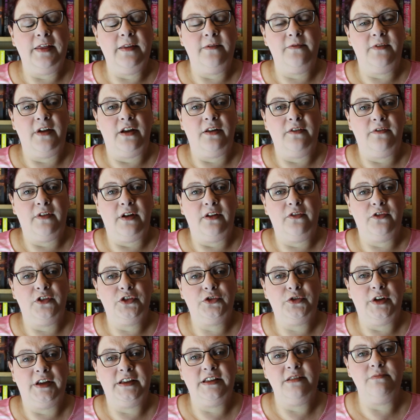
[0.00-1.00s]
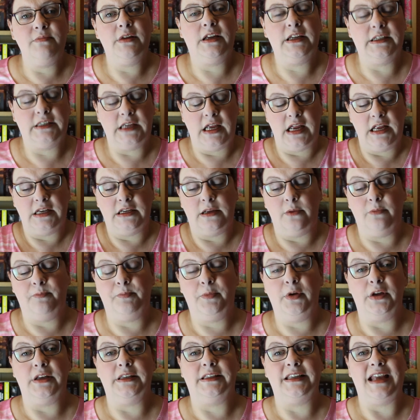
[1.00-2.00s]
them very, very frustrating because I end up
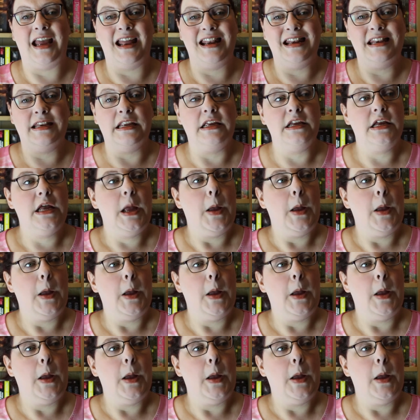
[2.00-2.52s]
putting 10